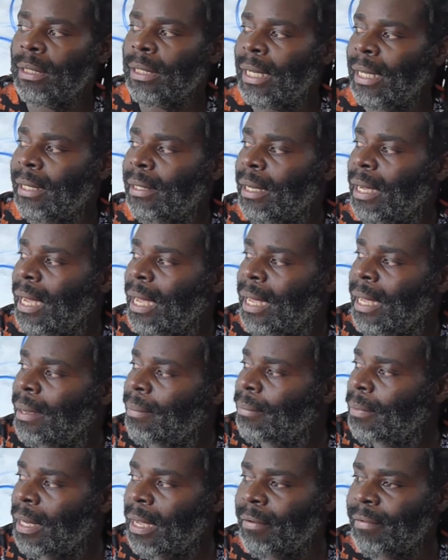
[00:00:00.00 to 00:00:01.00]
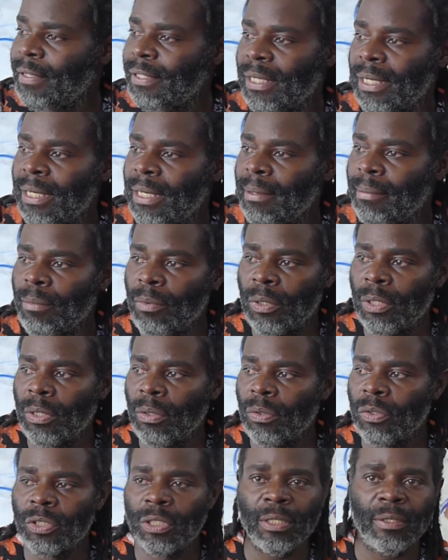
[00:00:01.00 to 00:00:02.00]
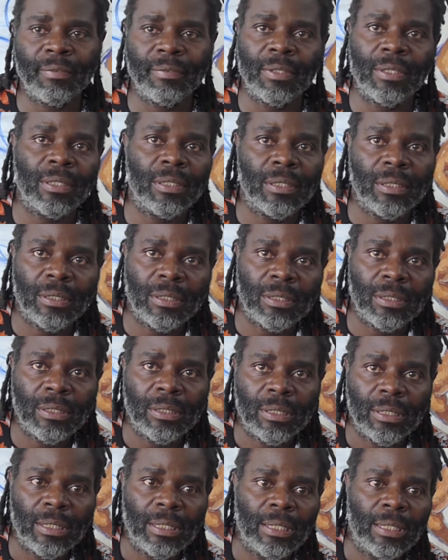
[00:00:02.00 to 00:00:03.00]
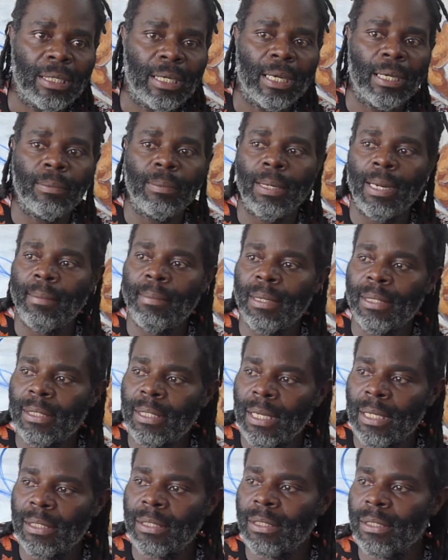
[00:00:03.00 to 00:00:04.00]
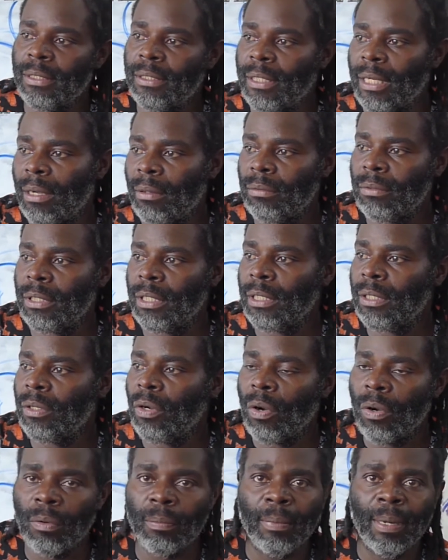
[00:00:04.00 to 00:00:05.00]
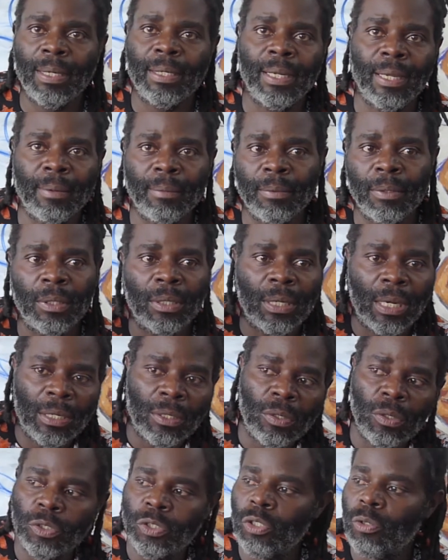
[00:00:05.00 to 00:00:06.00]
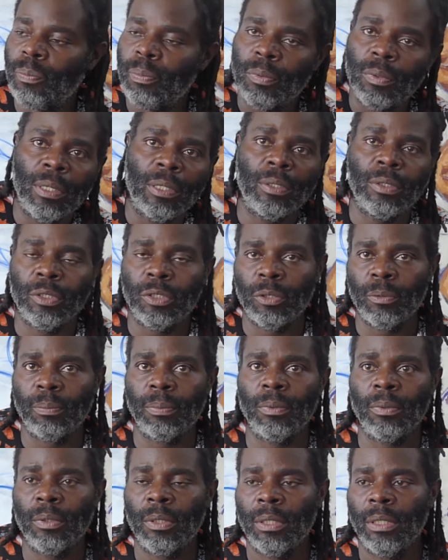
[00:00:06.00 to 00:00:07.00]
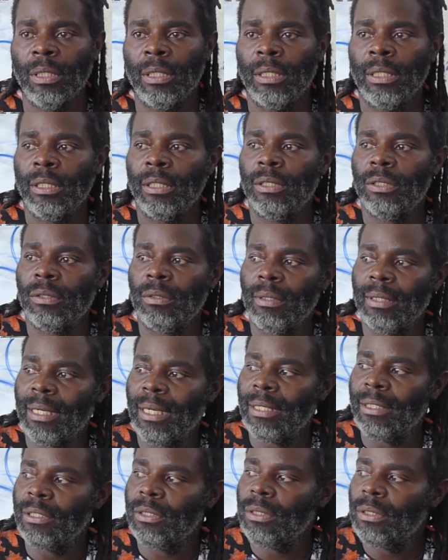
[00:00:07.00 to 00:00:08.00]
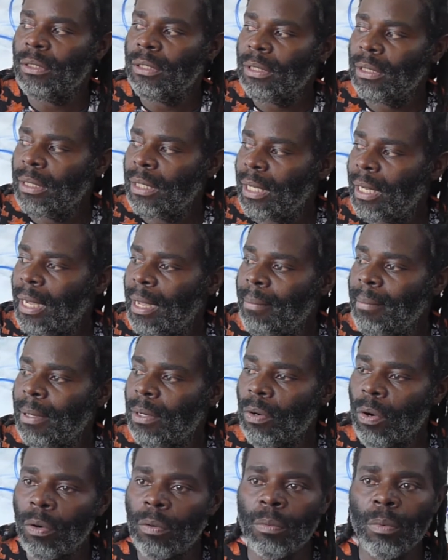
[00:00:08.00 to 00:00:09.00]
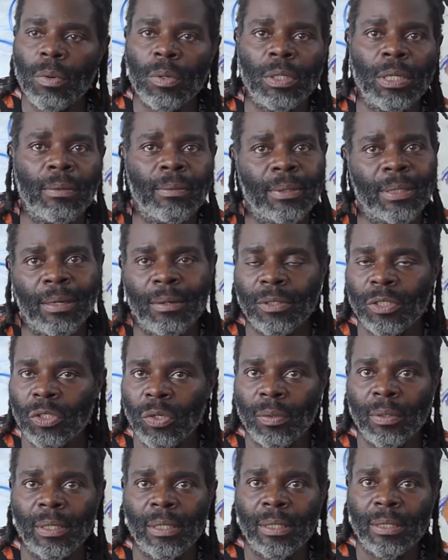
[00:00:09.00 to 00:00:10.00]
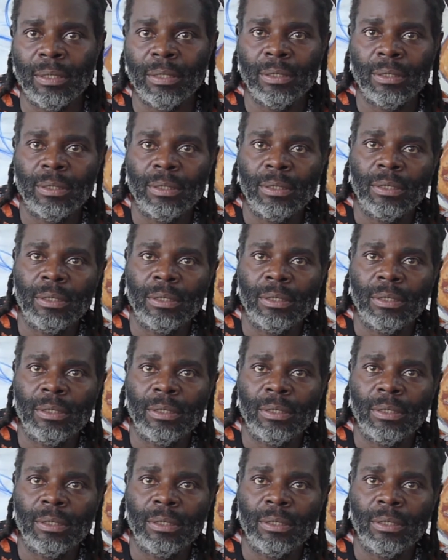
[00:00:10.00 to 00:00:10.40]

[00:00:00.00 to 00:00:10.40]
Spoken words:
Like I am every Saturday morning on TV, and when I meet kids in town, they call my name, Uncle Supu, Uncle Supu. So again, I'm a role model without knowing it.